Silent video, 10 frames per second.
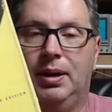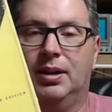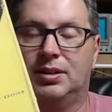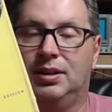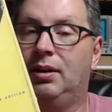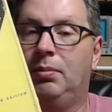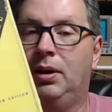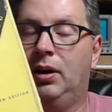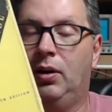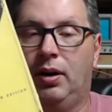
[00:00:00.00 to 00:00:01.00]
a
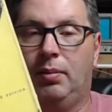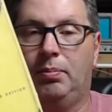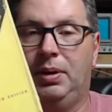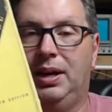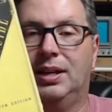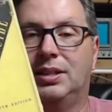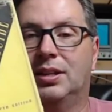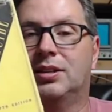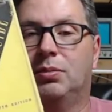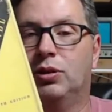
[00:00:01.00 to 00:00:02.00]
cinema or a PA
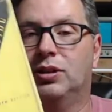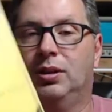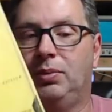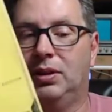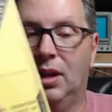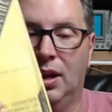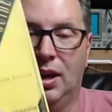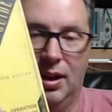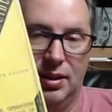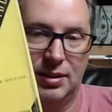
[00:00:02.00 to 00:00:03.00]
system or something,
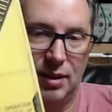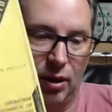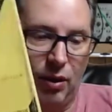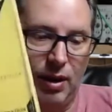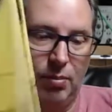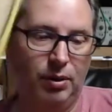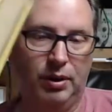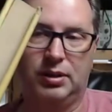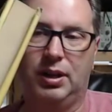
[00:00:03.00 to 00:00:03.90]
this is a great book to